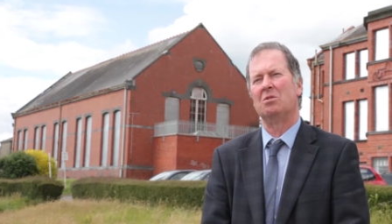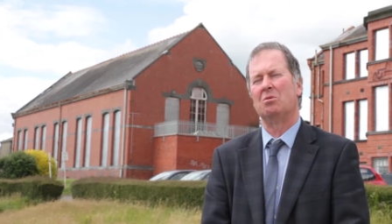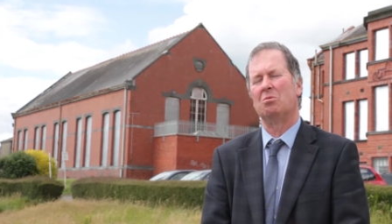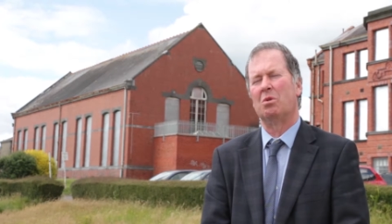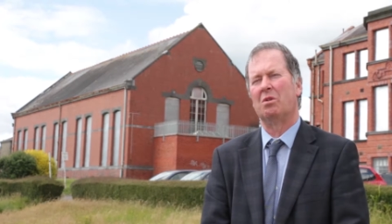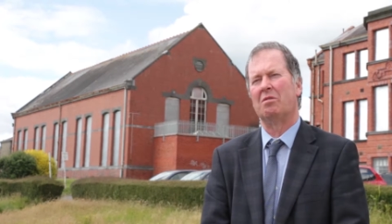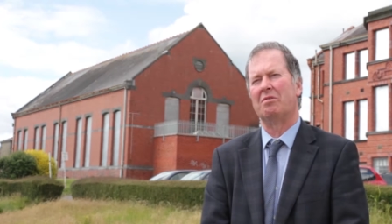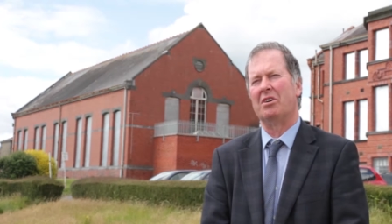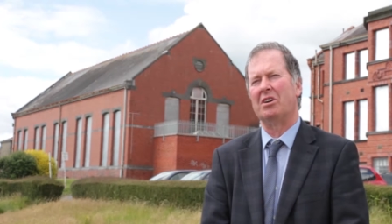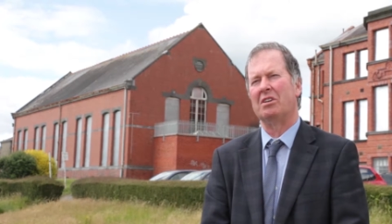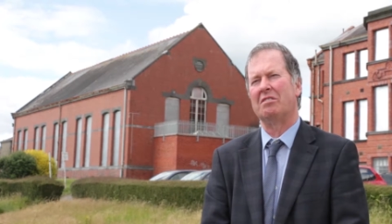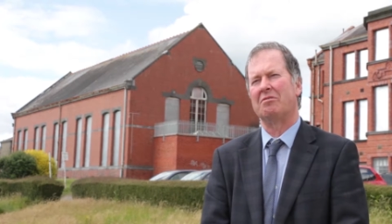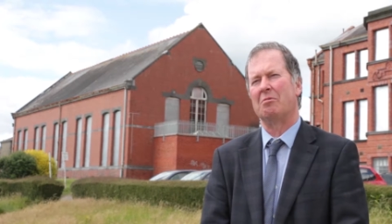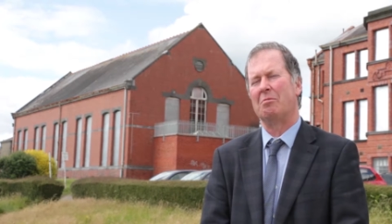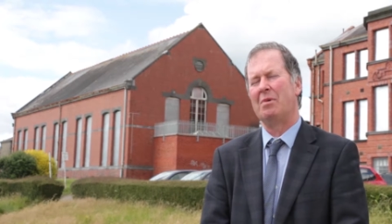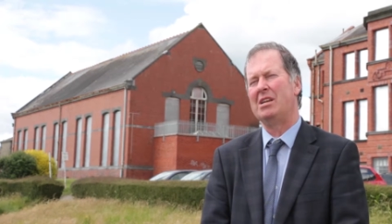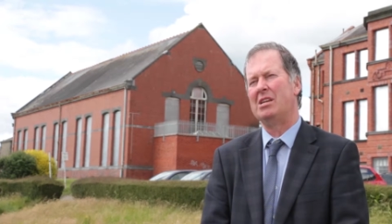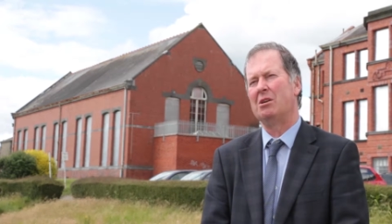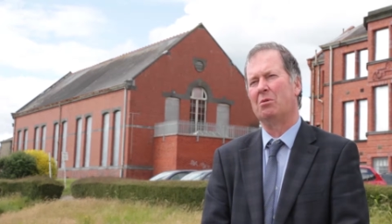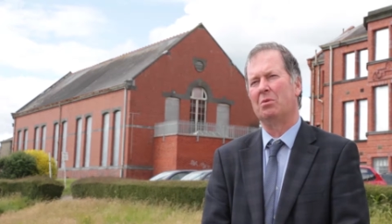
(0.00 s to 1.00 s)
were very
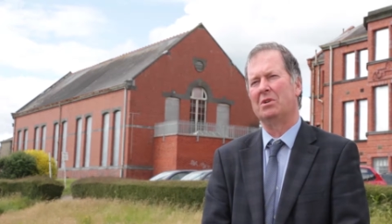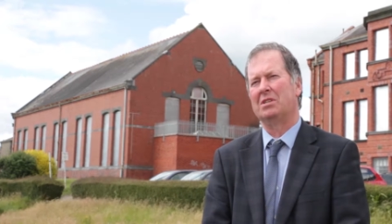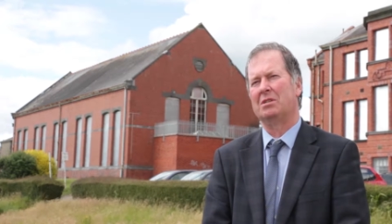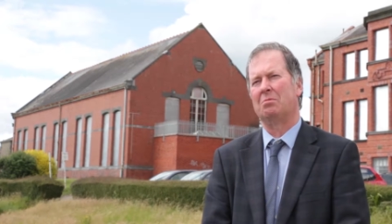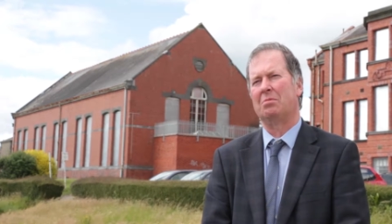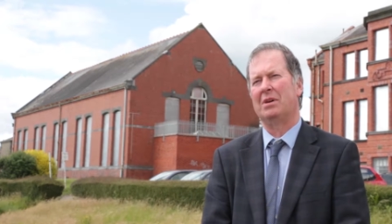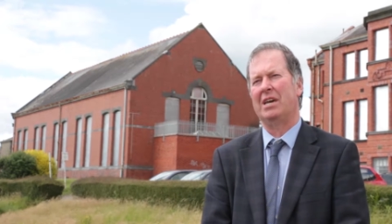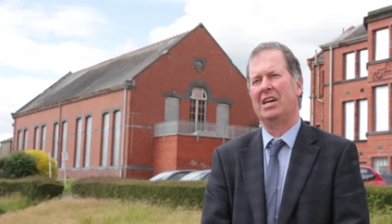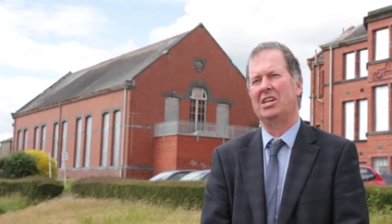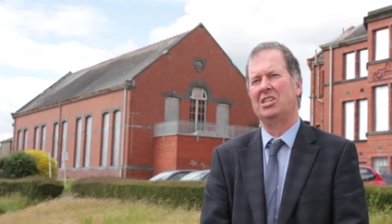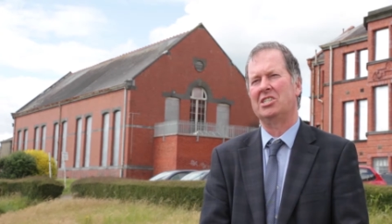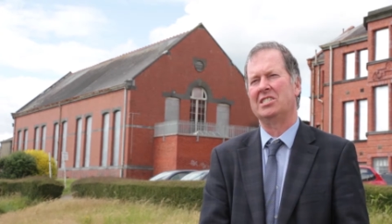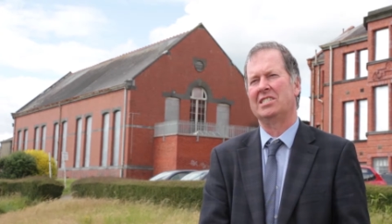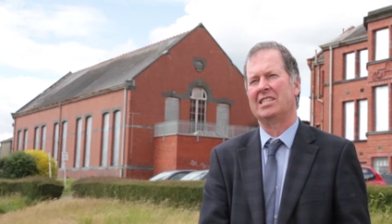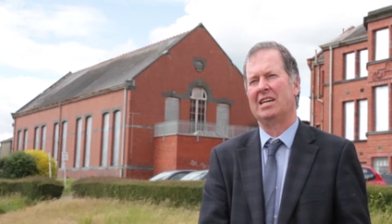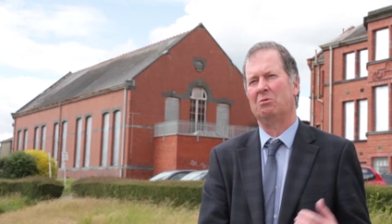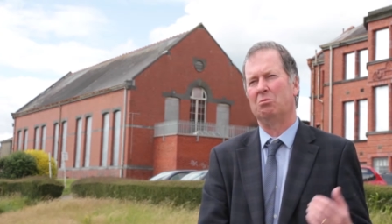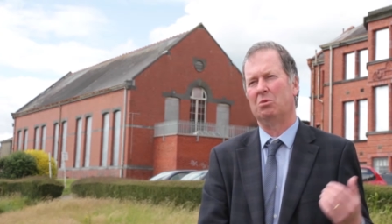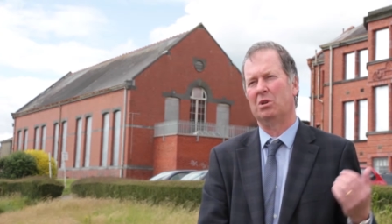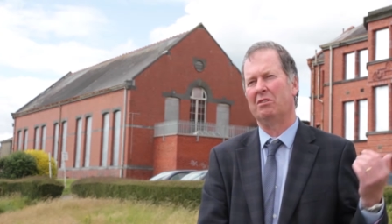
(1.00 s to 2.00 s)
familiar with the patients
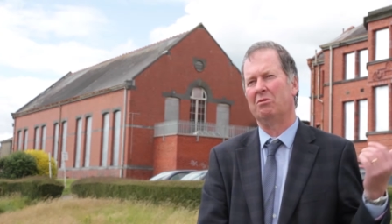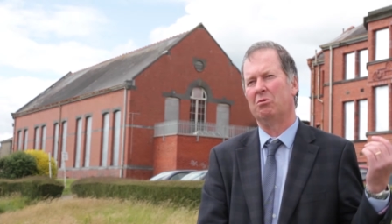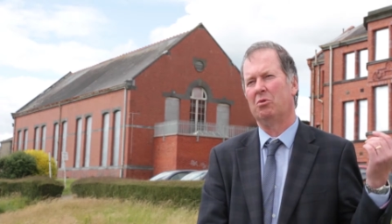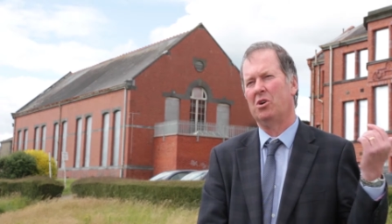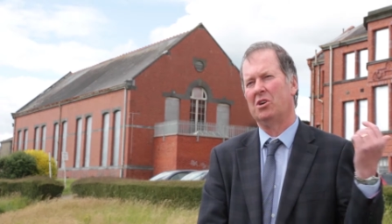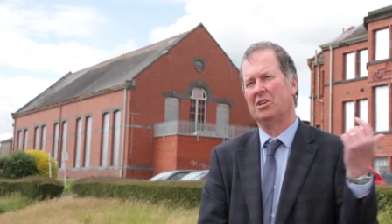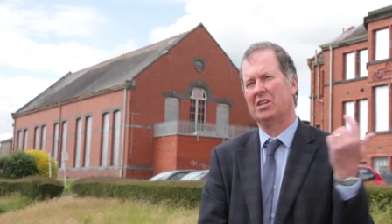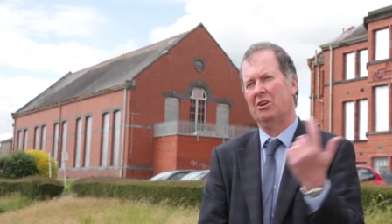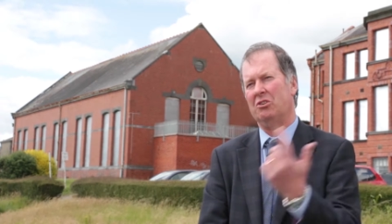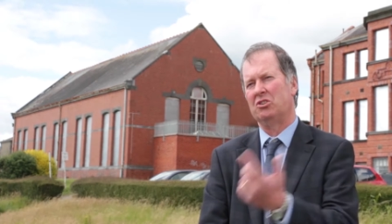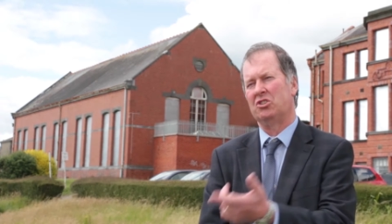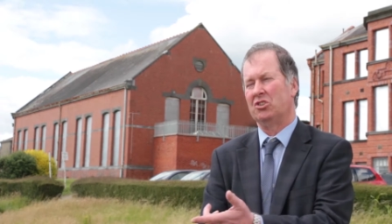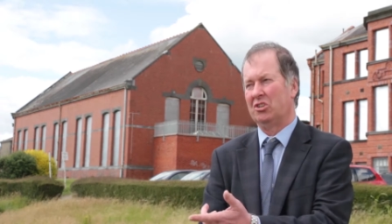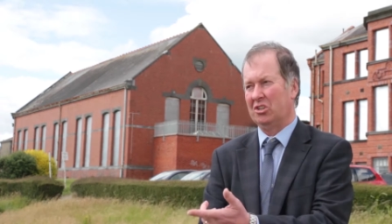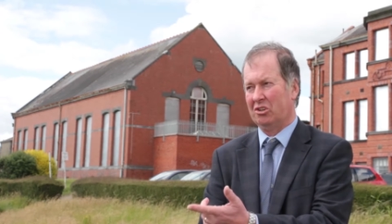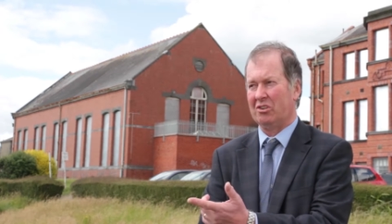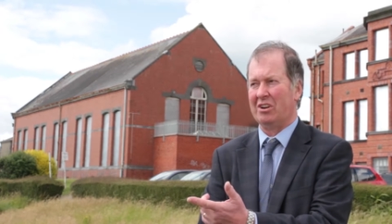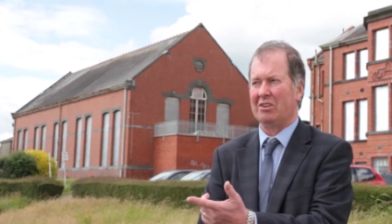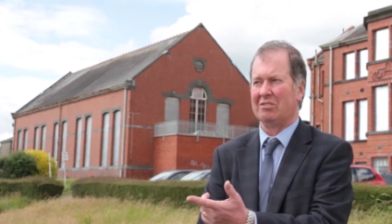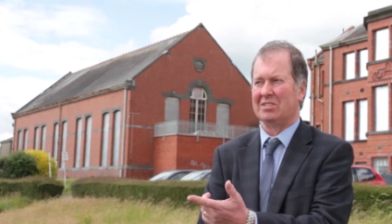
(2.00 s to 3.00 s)
that would have walked down through the
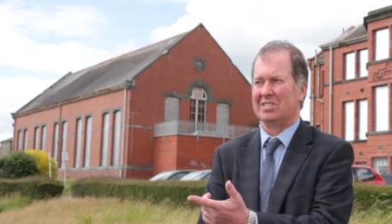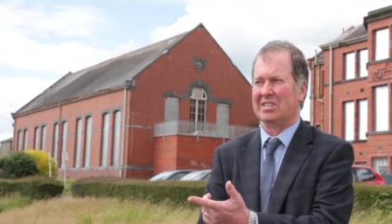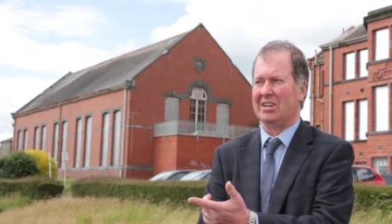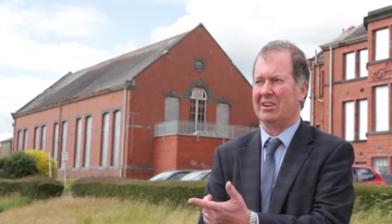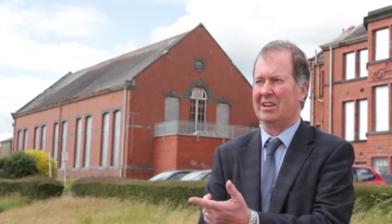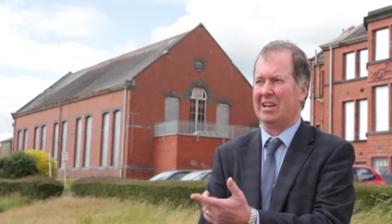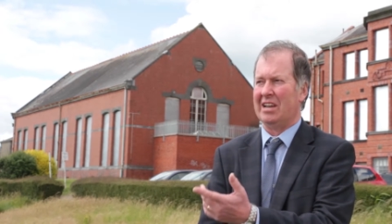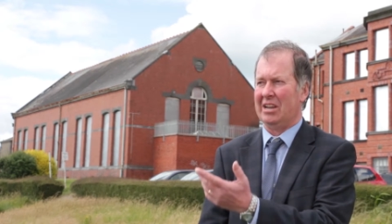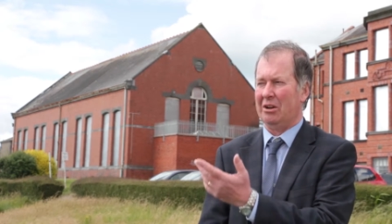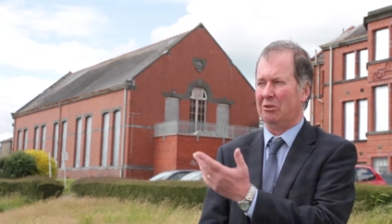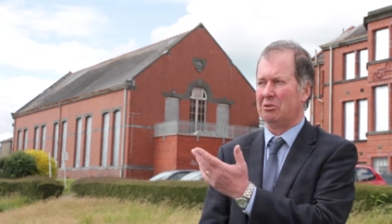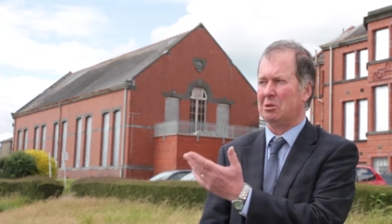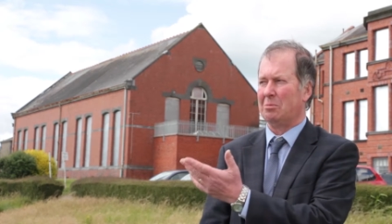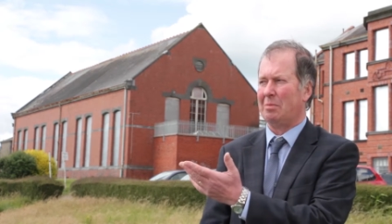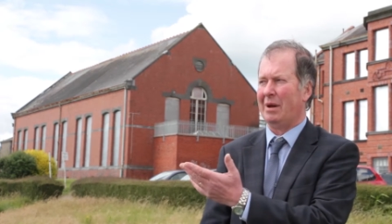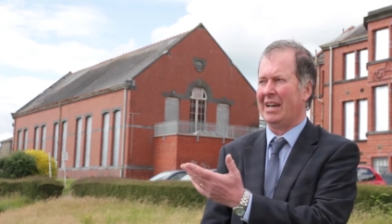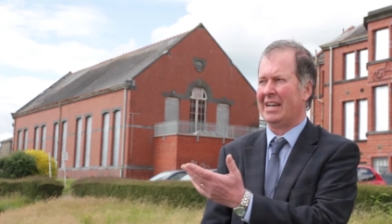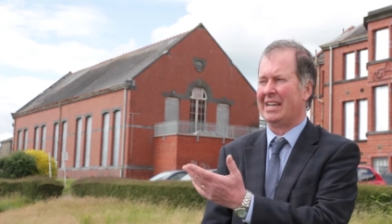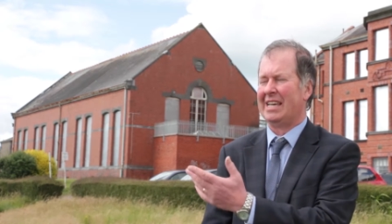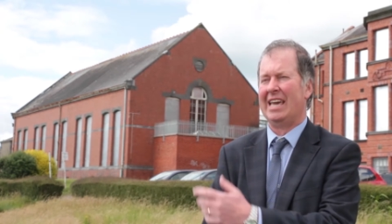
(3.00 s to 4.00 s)
grounds here and out the
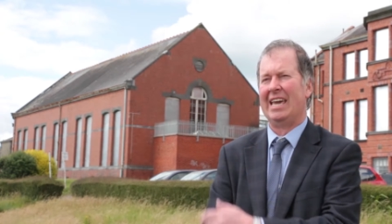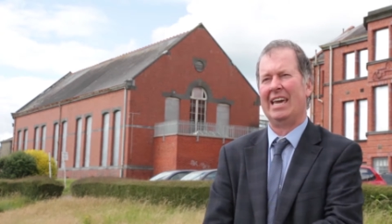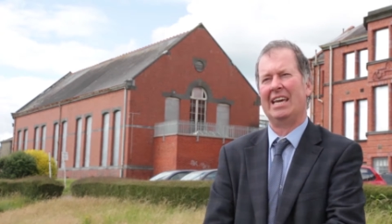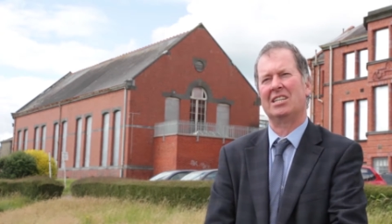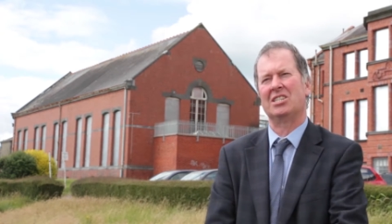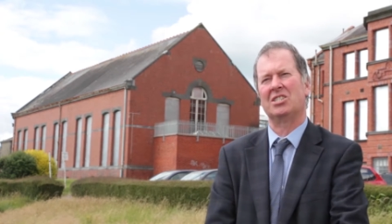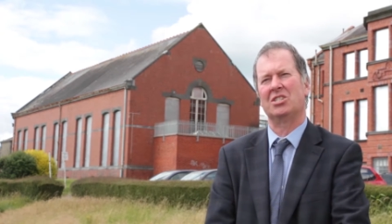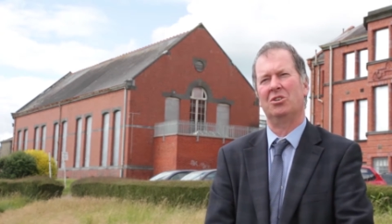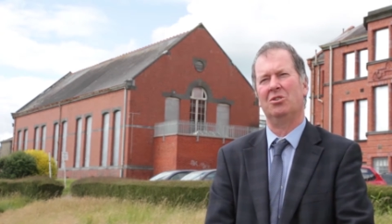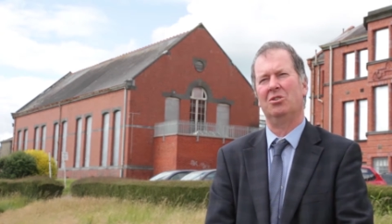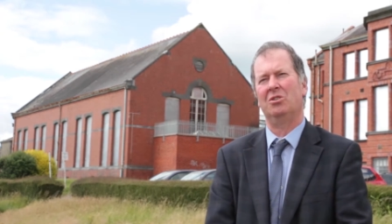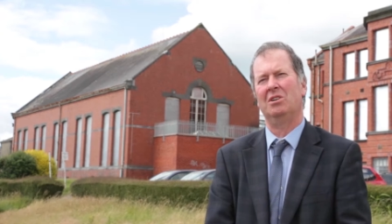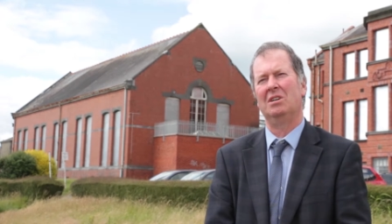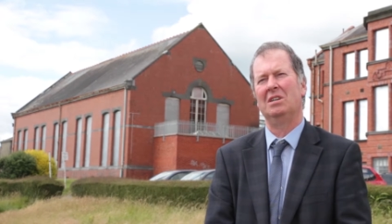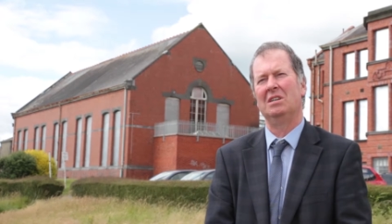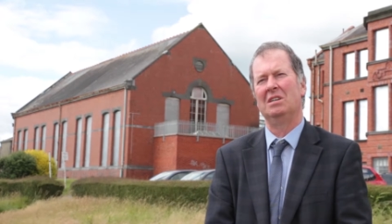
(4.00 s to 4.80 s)
back gate, so...